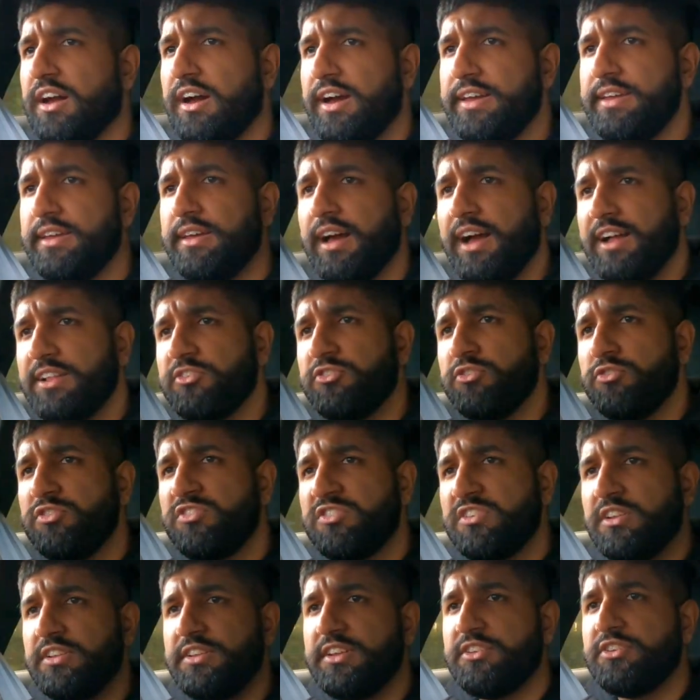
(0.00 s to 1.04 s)
I do
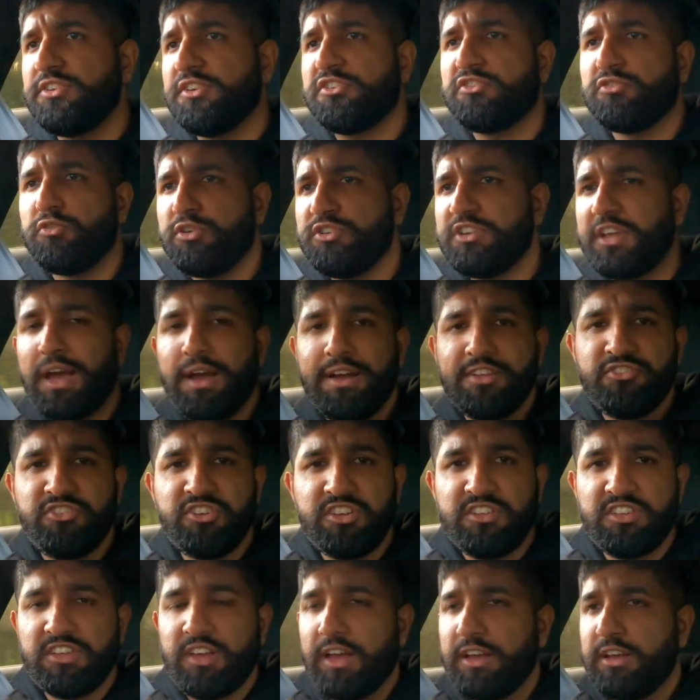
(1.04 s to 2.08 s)
still need to sort out a
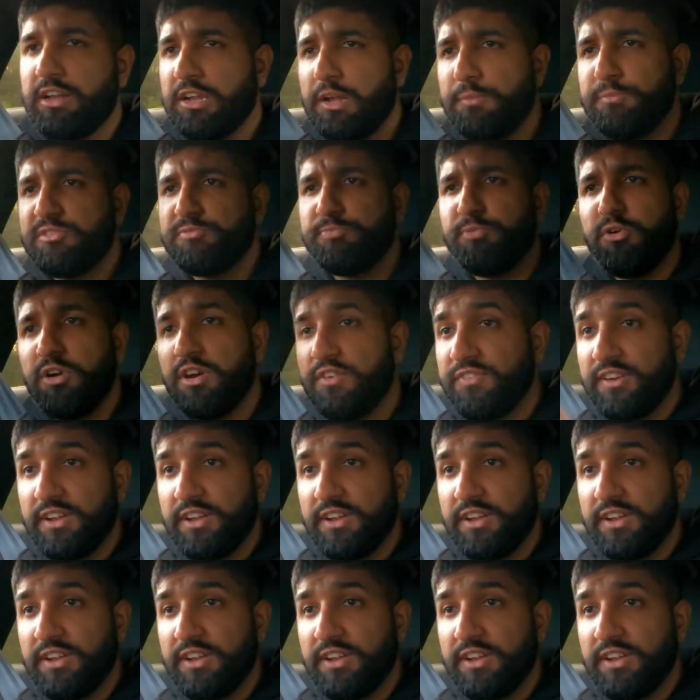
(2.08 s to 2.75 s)
GTI Club Sport.